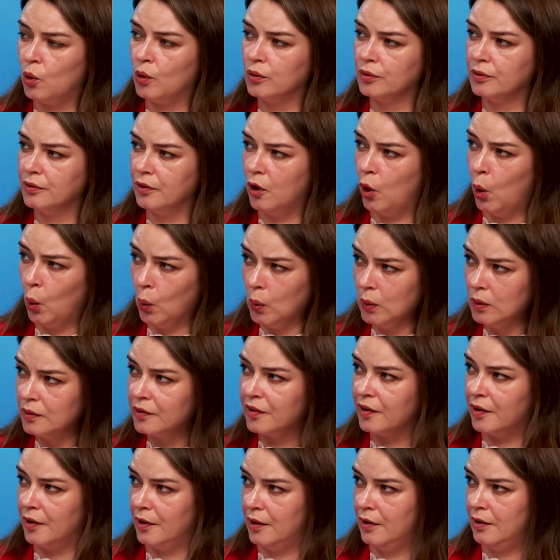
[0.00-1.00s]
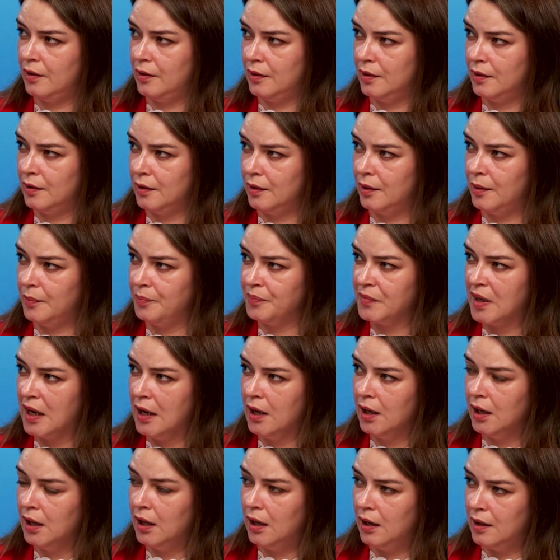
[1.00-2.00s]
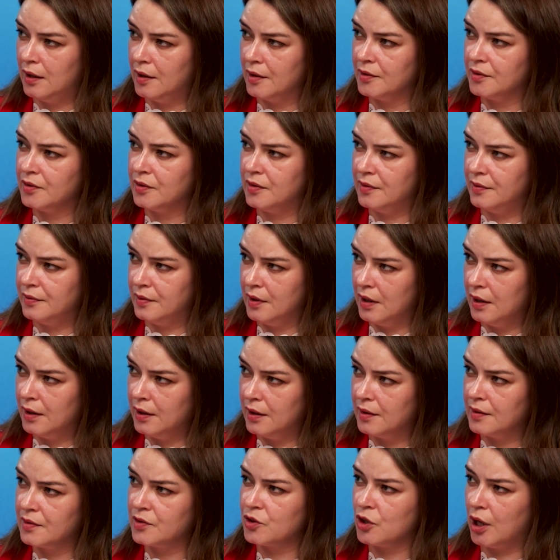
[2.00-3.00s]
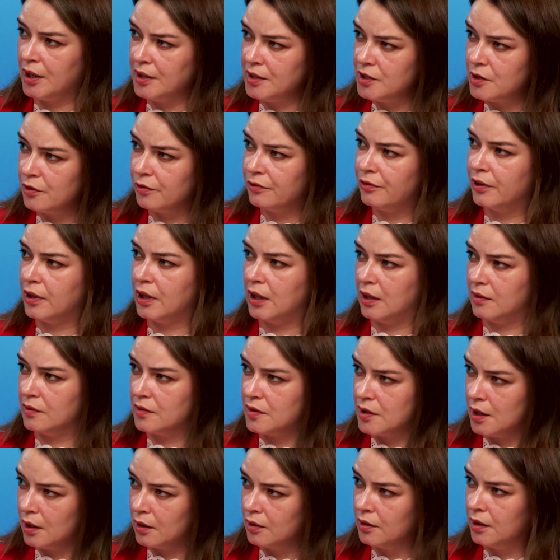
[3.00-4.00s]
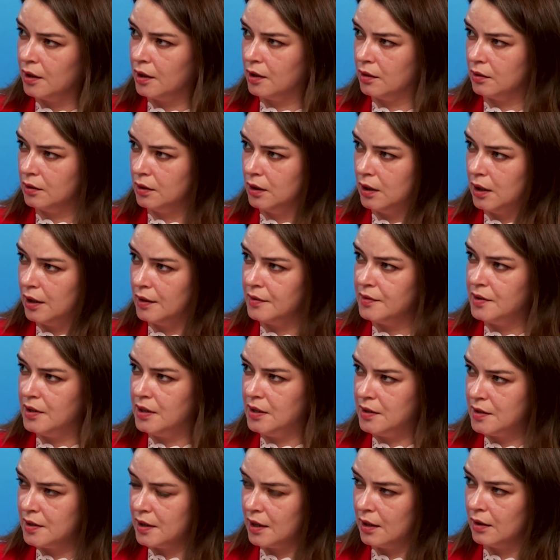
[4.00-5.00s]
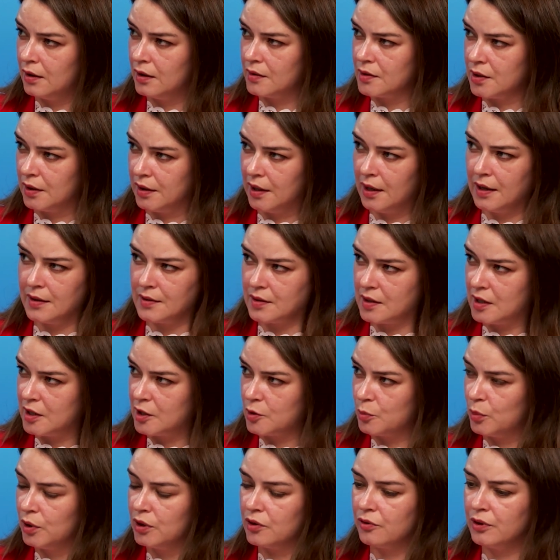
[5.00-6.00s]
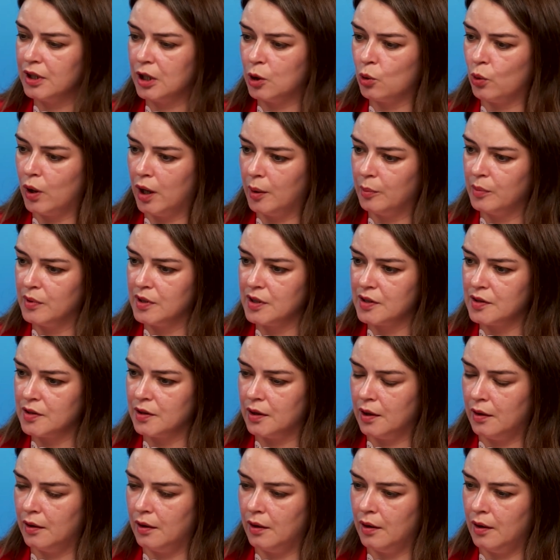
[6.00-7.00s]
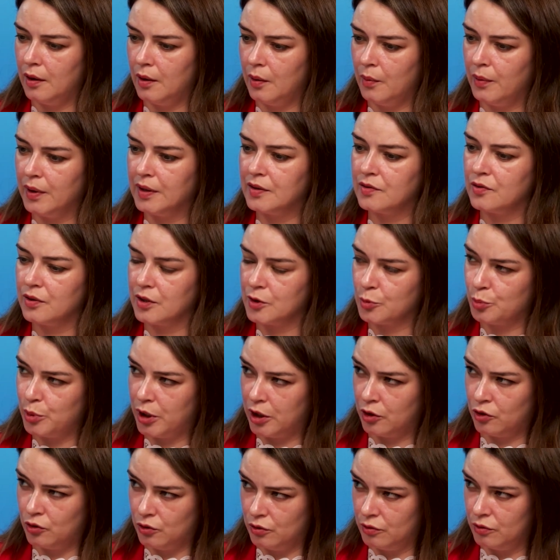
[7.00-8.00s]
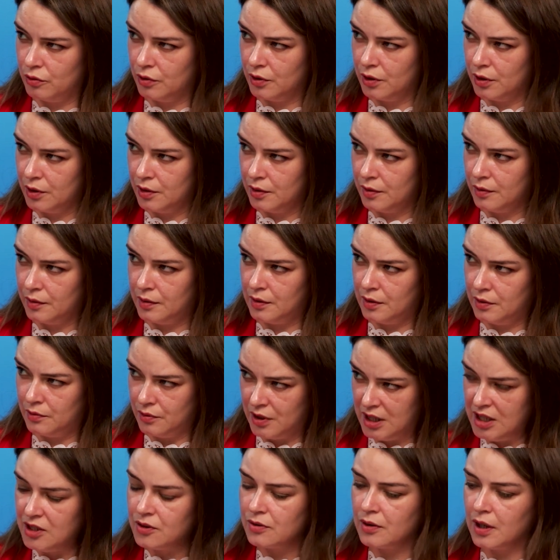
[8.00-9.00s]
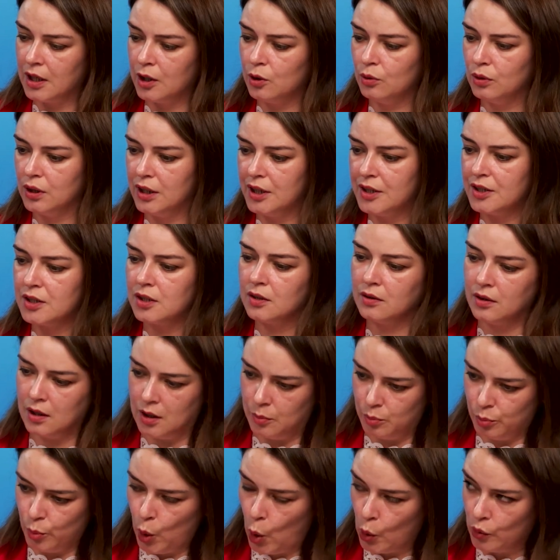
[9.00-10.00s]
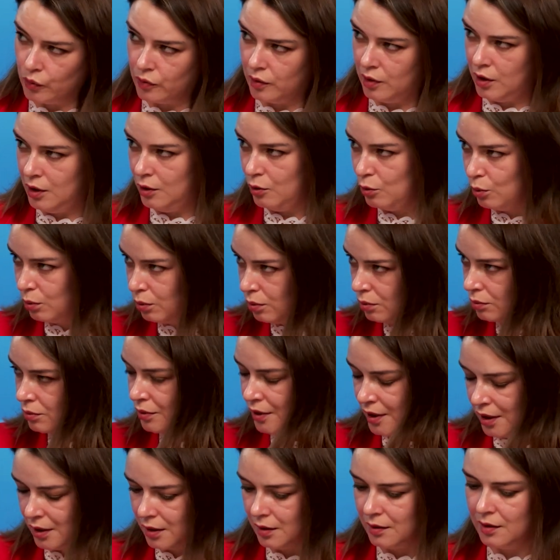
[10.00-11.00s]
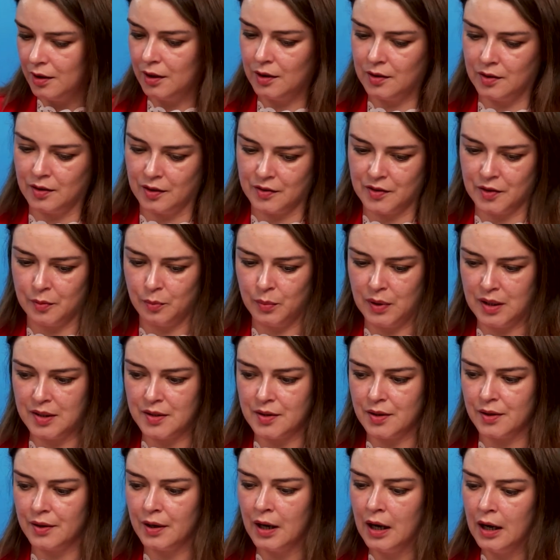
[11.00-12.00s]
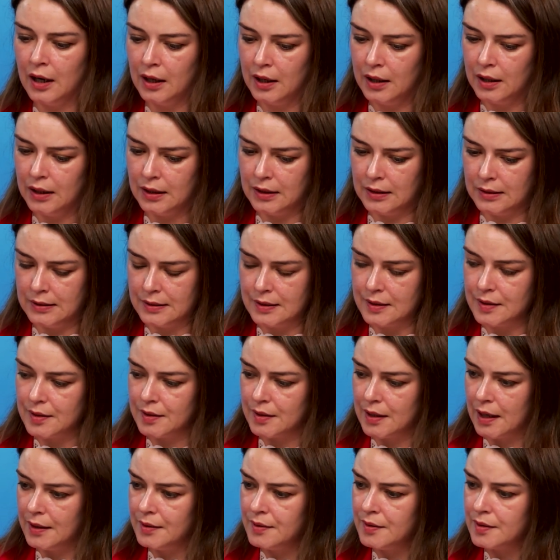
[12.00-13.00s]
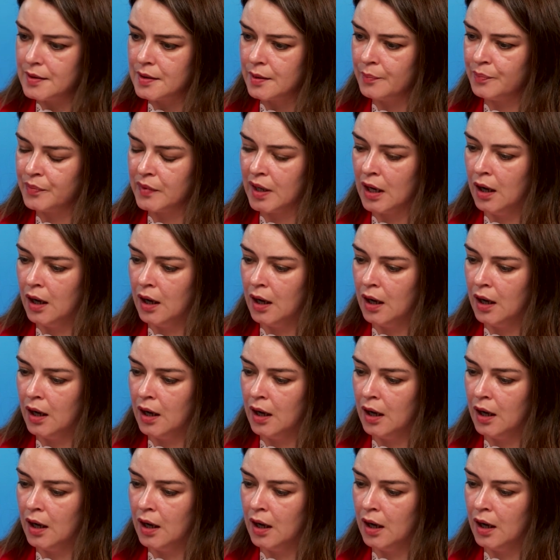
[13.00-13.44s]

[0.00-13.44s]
on all the uh, scientific and technical details and assessment requirements with respect to the REACH regulation, both EU, Kikidik, doesn't matter in this sense.